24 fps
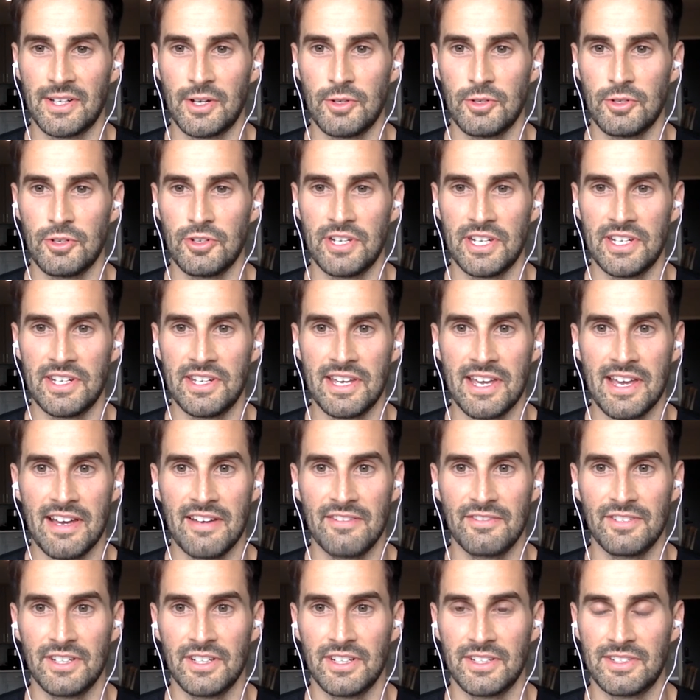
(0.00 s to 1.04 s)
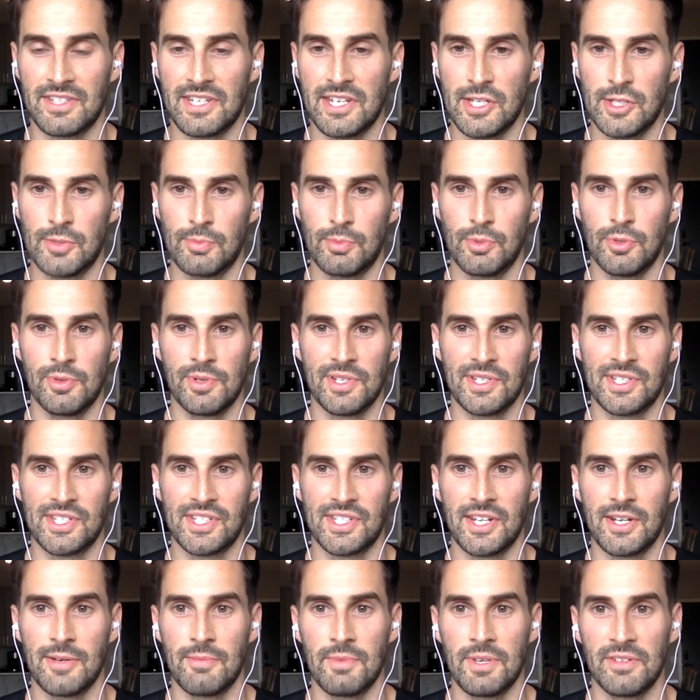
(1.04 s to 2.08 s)
oh, you need to have a teaspoon of
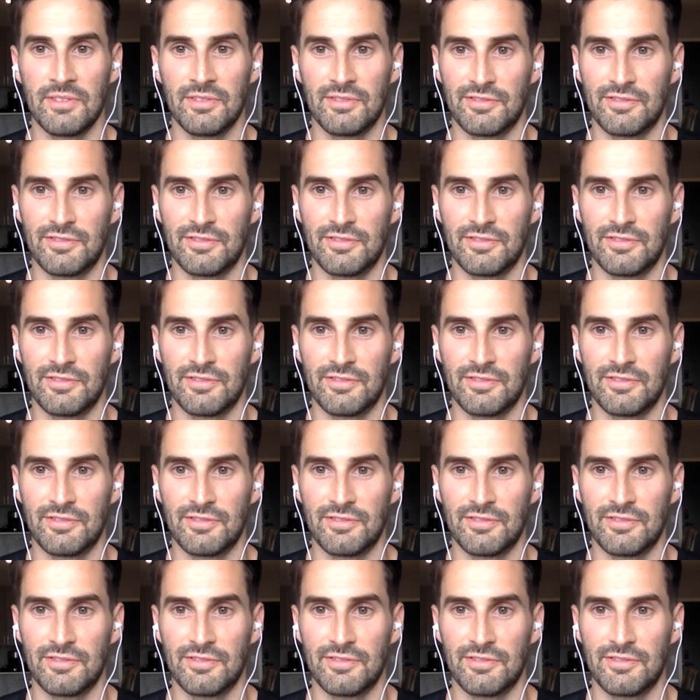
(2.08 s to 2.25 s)
cinnamon